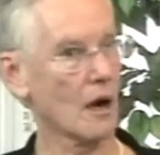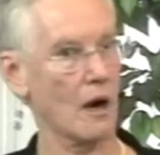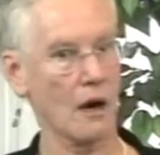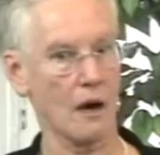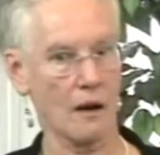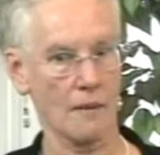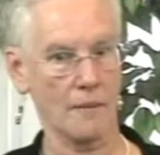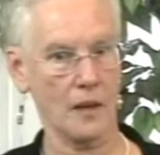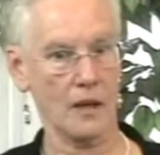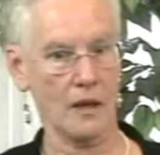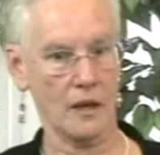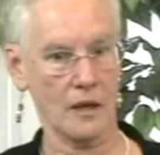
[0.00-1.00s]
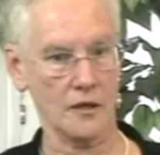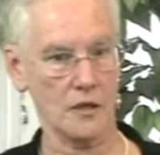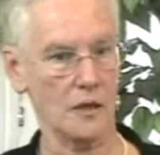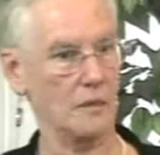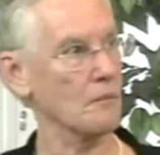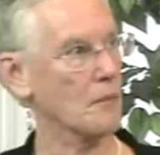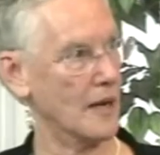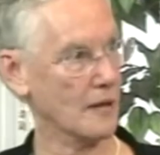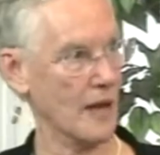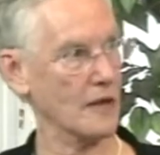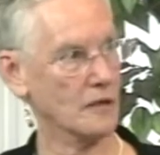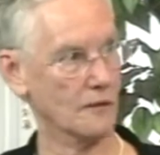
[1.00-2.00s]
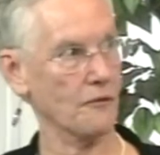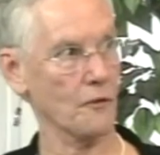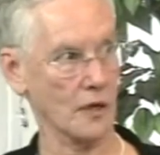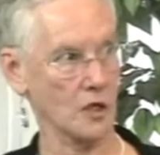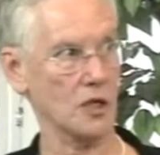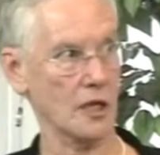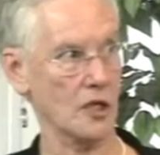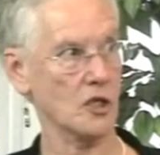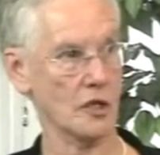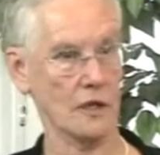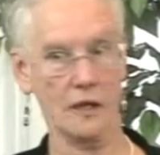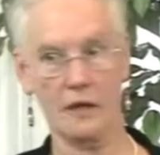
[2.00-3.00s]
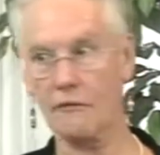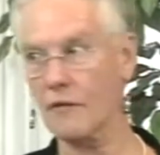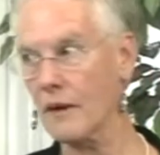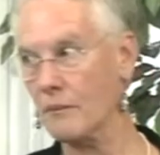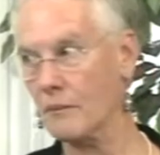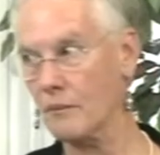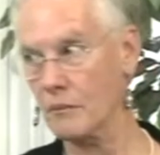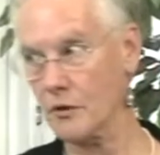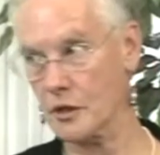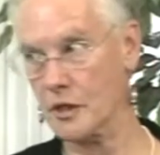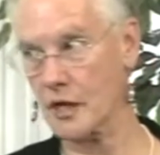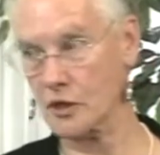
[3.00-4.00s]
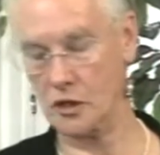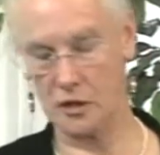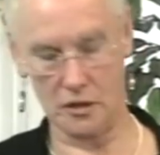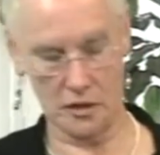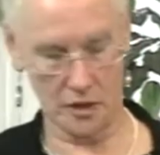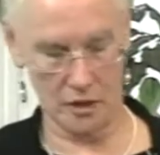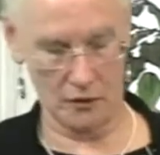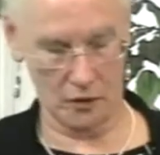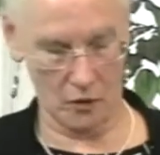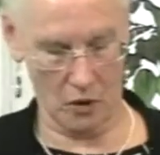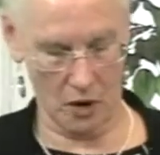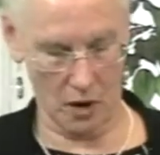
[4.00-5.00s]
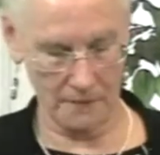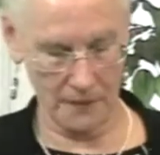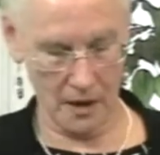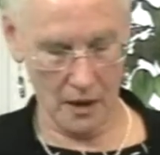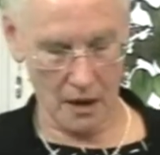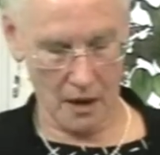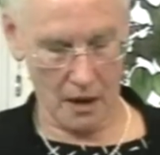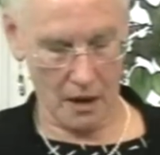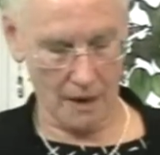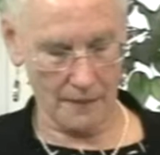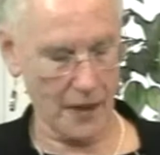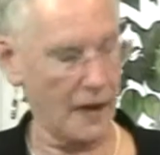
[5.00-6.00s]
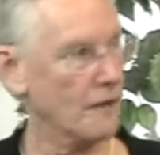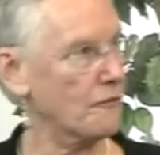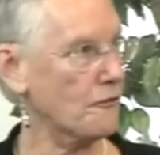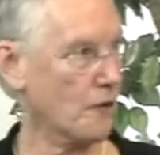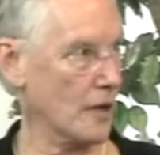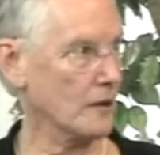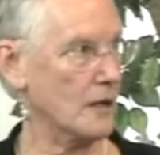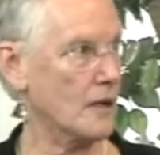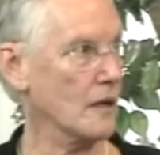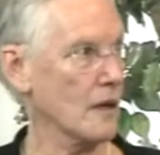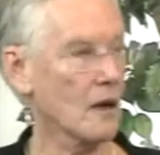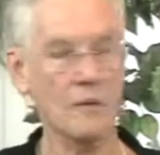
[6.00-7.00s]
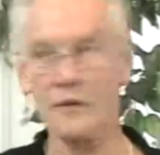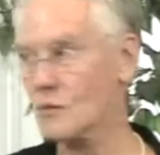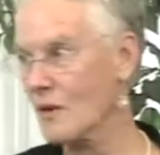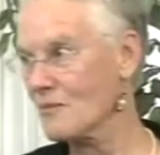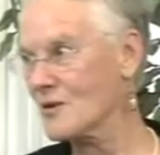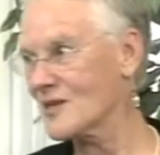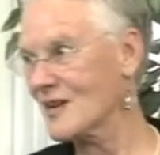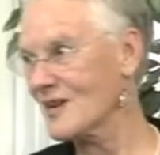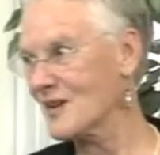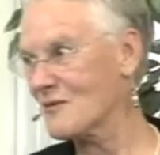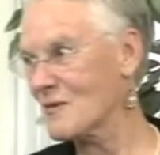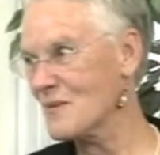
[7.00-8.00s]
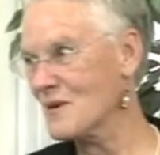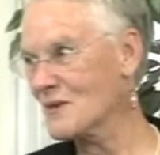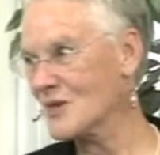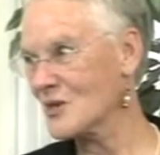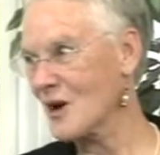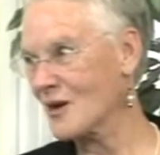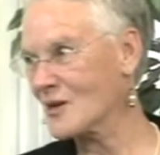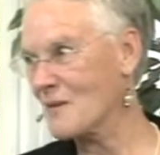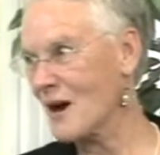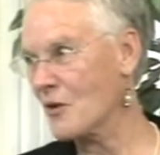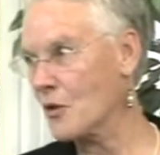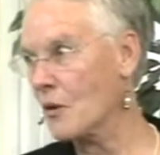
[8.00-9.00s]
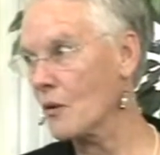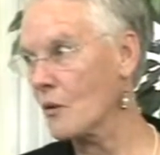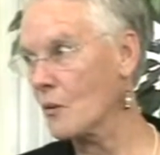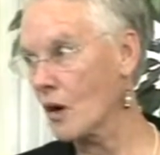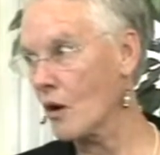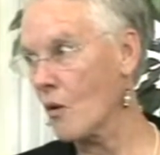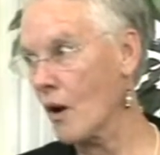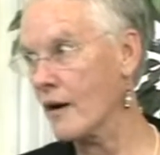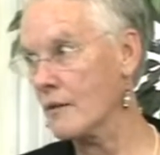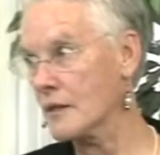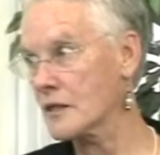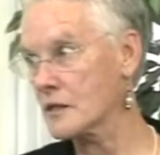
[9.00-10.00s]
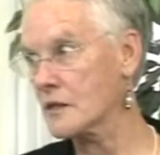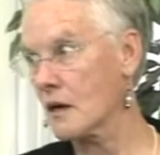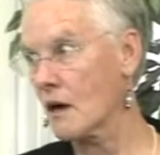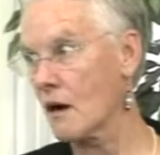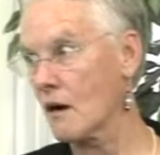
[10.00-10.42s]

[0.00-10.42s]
and to make that differentiation and give them protections in the law. And finally, as Representative Rebimbas talked about, the requirements